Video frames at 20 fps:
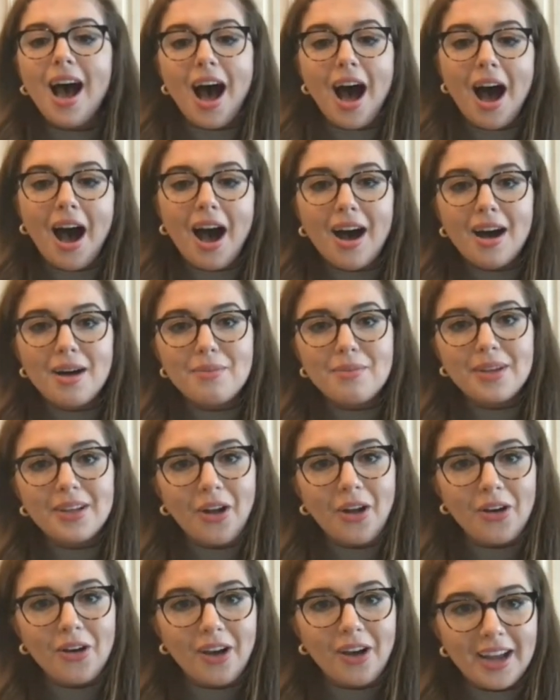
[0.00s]

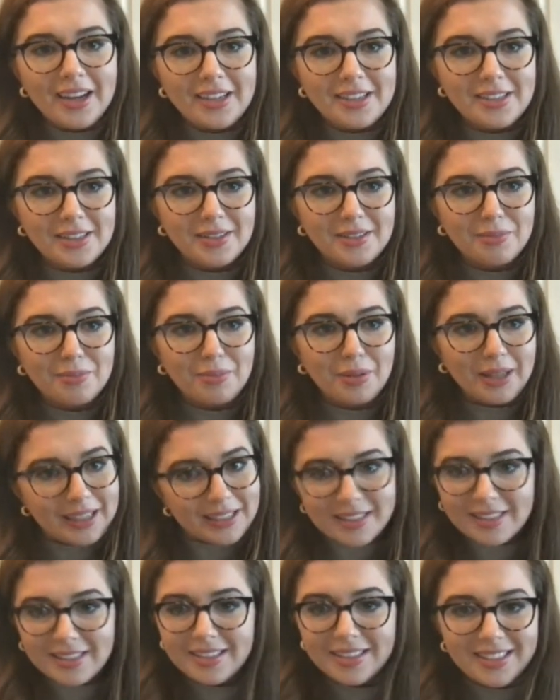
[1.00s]
and all kinds of
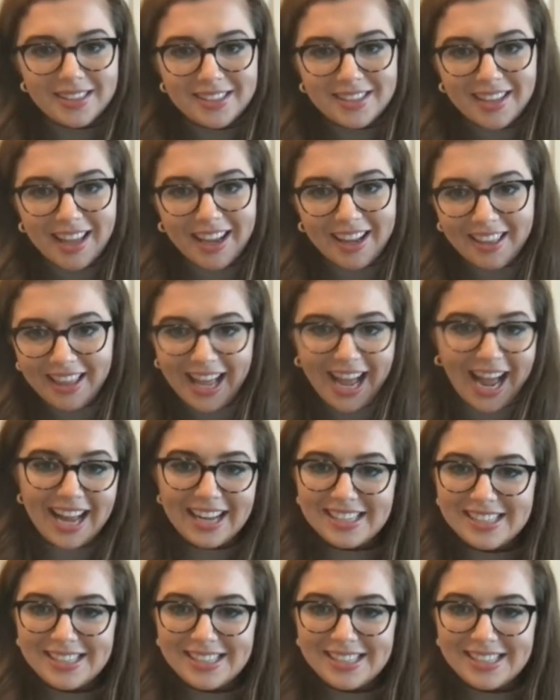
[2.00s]
places like that.